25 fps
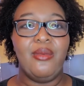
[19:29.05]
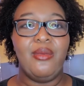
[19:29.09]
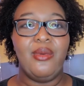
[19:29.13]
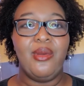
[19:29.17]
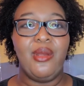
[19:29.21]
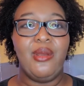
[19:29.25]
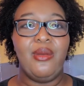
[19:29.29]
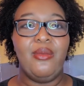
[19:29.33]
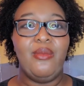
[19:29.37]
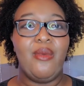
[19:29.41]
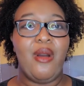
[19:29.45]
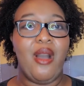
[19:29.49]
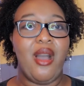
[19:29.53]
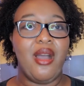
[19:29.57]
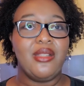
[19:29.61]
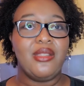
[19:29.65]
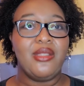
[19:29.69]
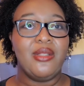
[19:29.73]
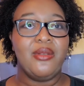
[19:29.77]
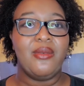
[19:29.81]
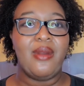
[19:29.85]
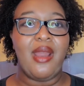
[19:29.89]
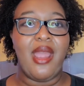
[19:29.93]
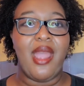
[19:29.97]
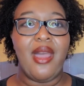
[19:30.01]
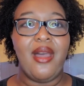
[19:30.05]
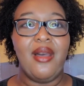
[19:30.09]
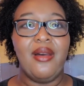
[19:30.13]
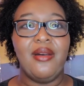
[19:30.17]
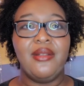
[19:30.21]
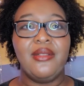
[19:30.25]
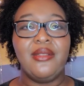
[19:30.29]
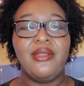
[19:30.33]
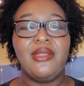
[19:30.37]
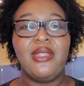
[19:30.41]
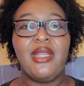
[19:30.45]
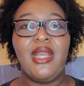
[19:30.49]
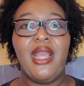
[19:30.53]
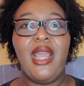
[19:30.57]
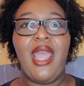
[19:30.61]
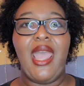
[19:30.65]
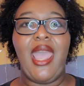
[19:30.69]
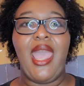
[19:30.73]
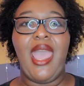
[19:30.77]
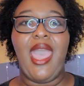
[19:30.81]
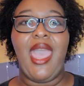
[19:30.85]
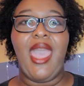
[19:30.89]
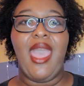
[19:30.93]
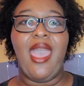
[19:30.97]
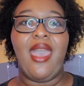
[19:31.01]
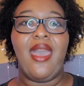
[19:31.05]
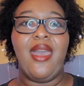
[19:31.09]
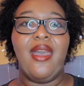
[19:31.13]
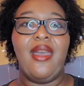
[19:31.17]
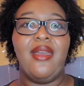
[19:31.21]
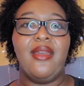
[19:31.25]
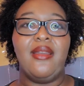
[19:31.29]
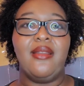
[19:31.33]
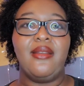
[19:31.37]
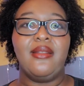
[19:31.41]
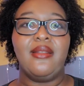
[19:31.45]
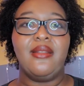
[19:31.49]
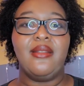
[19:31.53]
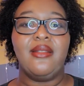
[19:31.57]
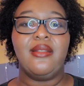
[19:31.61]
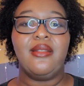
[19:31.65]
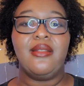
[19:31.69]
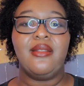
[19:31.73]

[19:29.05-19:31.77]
We walked around, and